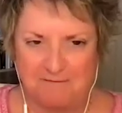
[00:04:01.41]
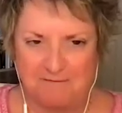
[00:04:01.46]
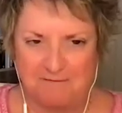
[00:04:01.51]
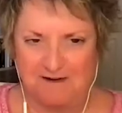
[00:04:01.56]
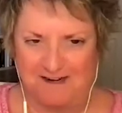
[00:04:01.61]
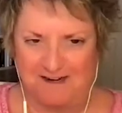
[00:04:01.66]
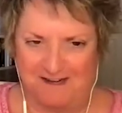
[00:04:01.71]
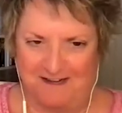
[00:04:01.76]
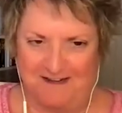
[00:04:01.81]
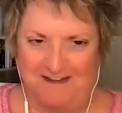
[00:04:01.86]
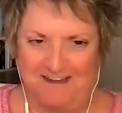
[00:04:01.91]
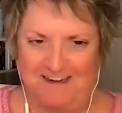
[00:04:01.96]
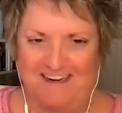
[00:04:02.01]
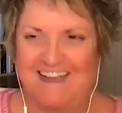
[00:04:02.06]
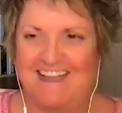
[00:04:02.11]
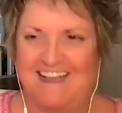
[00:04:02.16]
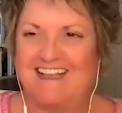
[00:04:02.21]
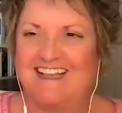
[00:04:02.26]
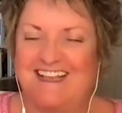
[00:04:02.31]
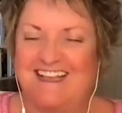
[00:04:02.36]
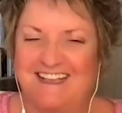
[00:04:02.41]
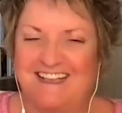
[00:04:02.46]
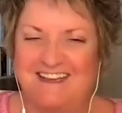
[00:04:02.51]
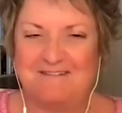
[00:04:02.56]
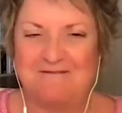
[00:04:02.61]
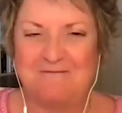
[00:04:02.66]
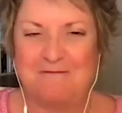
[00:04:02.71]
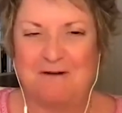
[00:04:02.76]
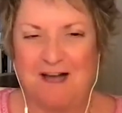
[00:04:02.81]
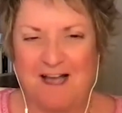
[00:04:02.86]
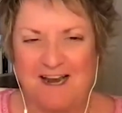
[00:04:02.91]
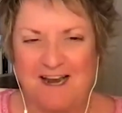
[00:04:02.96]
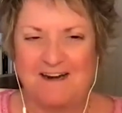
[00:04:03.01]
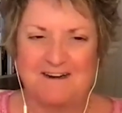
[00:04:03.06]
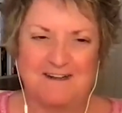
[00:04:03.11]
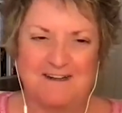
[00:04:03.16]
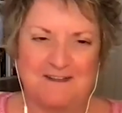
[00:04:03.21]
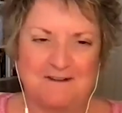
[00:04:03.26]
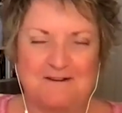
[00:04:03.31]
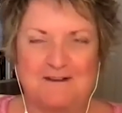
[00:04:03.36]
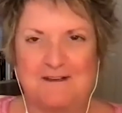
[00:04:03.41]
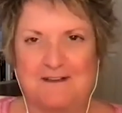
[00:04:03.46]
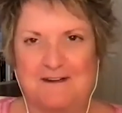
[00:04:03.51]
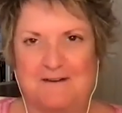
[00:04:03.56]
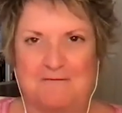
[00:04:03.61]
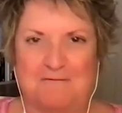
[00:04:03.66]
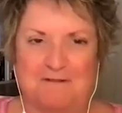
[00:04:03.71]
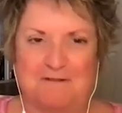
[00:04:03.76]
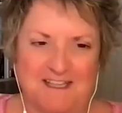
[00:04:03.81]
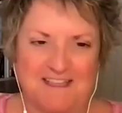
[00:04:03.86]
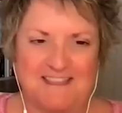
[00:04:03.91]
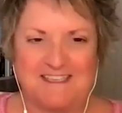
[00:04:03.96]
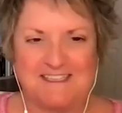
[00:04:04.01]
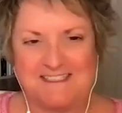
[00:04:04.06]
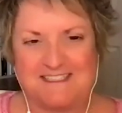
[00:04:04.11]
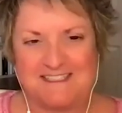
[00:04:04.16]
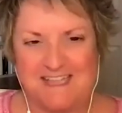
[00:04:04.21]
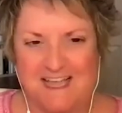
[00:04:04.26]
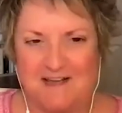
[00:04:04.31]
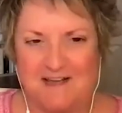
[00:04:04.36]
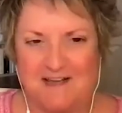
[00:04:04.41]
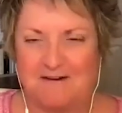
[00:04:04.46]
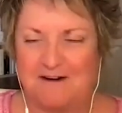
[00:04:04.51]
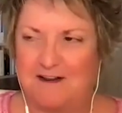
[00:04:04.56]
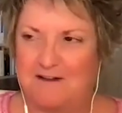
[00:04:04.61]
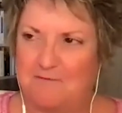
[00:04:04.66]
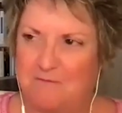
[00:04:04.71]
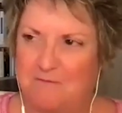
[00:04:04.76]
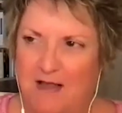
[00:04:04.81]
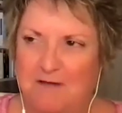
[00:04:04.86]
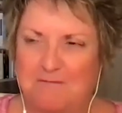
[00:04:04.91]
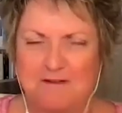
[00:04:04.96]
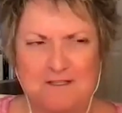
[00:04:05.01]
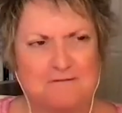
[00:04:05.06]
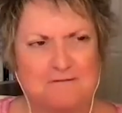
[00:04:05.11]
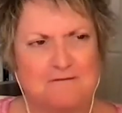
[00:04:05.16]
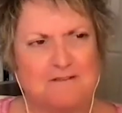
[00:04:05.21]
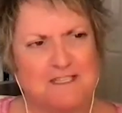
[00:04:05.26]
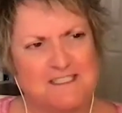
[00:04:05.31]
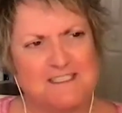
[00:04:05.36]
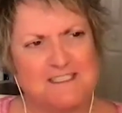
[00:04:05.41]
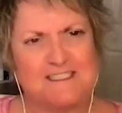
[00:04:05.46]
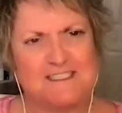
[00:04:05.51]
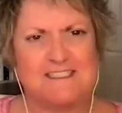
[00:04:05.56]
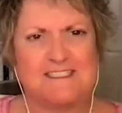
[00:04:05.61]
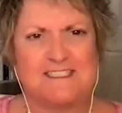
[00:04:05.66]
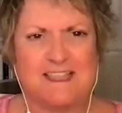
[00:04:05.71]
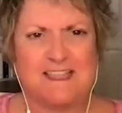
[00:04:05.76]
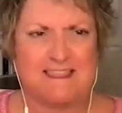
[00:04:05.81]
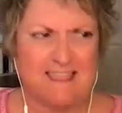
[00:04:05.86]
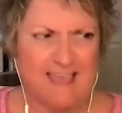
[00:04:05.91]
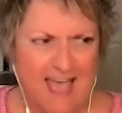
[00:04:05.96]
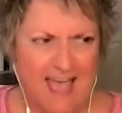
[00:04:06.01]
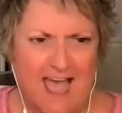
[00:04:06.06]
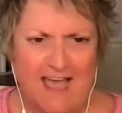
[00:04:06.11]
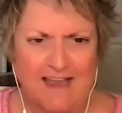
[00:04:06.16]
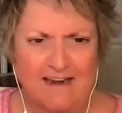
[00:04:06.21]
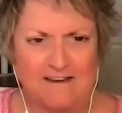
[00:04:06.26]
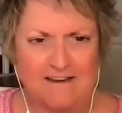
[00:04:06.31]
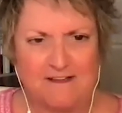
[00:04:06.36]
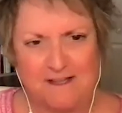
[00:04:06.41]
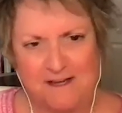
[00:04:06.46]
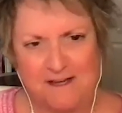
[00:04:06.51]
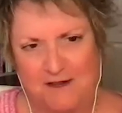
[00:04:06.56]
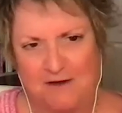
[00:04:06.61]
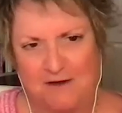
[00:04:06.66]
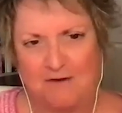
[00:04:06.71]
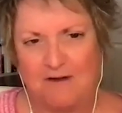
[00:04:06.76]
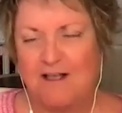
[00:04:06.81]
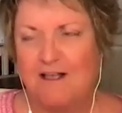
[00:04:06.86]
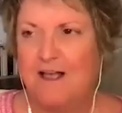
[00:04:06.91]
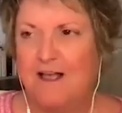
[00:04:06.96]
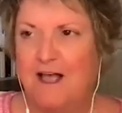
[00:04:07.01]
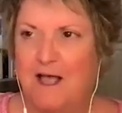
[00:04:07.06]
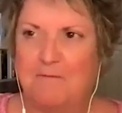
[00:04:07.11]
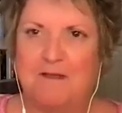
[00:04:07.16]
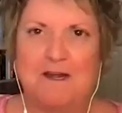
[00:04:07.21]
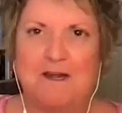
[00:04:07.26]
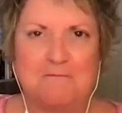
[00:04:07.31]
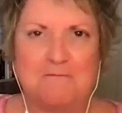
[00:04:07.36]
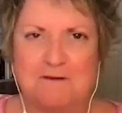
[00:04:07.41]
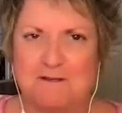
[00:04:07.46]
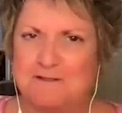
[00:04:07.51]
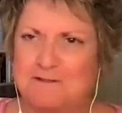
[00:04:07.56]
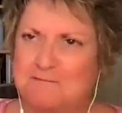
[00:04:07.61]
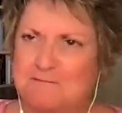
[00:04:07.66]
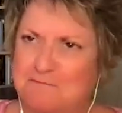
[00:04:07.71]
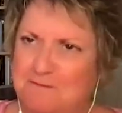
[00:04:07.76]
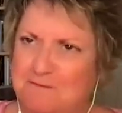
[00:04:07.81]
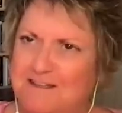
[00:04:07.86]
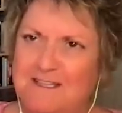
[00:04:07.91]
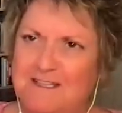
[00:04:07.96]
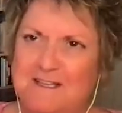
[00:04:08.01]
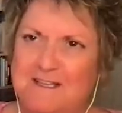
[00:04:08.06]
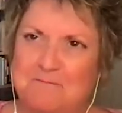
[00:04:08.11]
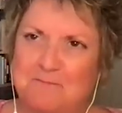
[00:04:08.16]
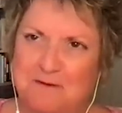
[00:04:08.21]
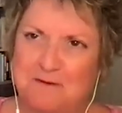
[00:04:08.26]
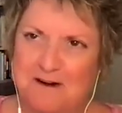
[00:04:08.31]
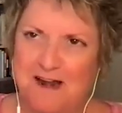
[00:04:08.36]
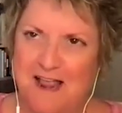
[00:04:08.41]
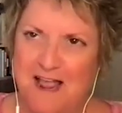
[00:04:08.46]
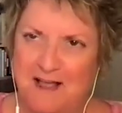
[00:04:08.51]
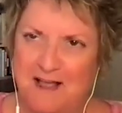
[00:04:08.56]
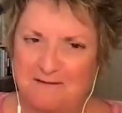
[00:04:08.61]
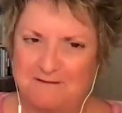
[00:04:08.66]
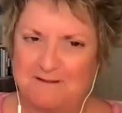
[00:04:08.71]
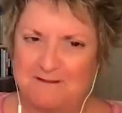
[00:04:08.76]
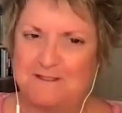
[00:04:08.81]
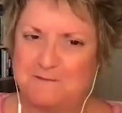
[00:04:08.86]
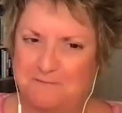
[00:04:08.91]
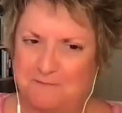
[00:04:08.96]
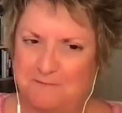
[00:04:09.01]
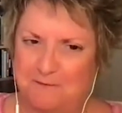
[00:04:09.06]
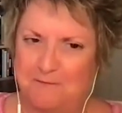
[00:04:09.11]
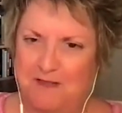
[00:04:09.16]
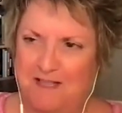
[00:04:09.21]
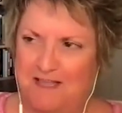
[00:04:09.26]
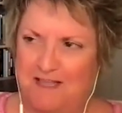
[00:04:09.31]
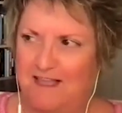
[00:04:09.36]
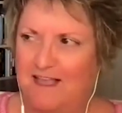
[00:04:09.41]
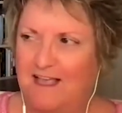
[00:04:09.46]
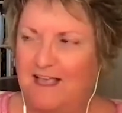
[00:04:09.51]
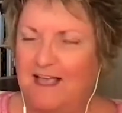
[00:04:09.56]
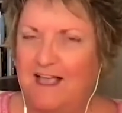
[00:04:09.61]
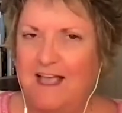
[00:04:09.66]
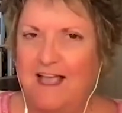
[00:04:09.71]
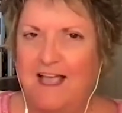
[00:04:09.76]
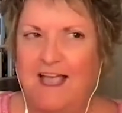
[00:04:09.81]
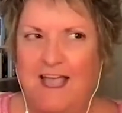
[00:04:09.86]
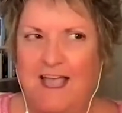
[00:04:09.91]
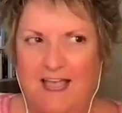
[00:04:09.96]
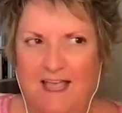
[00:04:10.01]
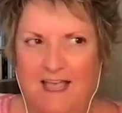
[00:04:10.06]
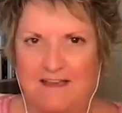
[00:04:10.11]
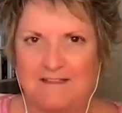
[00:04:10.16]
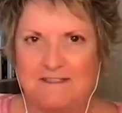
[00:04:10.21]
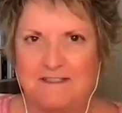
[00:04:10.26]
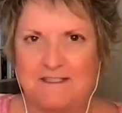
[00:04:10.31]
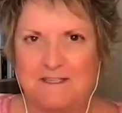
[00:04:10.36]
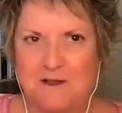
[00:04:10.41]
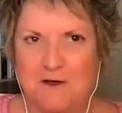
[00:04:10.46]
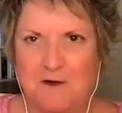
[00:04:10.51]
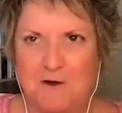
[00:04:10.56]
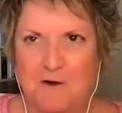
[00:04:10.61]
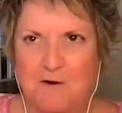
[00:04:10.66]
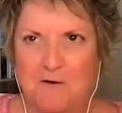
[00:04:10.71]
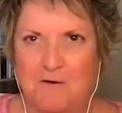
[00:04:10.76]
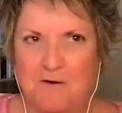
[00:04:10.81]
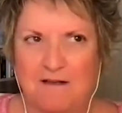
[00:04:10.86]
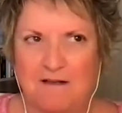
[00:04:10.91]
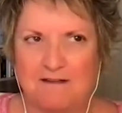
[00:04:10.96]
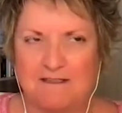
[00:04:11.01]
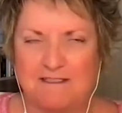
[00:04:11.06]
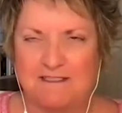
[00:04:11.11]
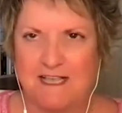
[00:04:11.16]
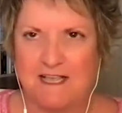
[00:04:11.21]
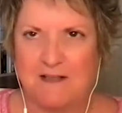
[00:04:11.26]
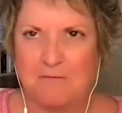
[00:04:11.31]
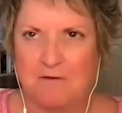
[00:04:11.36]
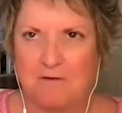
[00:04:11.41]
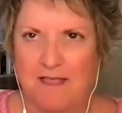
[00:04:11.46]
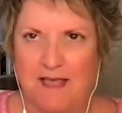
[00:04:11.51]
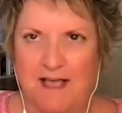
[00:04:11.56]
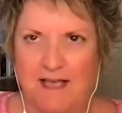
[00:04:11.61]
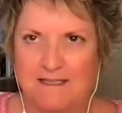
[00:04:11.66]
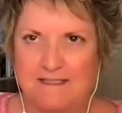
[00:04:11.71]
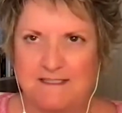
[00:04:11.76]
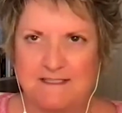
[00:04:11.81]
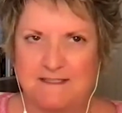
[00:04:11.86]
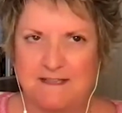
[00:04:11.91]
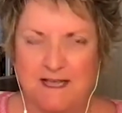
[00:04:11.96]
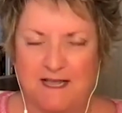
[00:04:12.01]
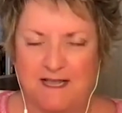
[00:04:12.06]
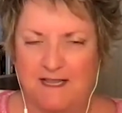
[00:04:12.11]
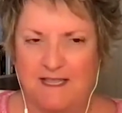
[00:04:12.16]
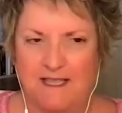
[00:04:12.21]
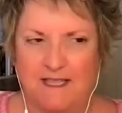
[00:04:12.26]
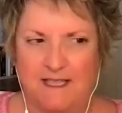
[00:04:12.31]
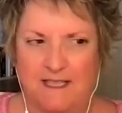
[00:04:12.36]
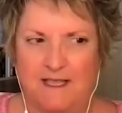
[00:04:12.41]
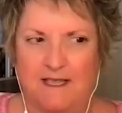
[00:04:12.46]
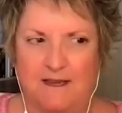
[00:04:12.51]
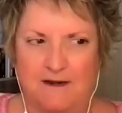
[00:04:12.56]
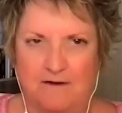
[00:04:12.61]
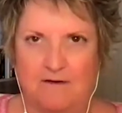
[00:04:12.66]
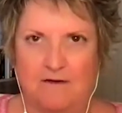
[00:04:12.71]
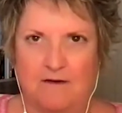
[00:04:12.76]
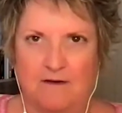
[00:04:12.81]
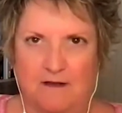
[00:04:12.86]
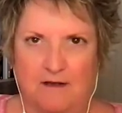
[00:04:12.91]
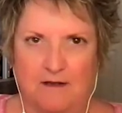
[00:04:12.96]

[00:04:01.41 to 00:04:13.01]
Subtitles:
ever done. And why are you going to write this down? And why would you listen to that? I mean, it was really pronounced for me. And so I was like, well, I can't,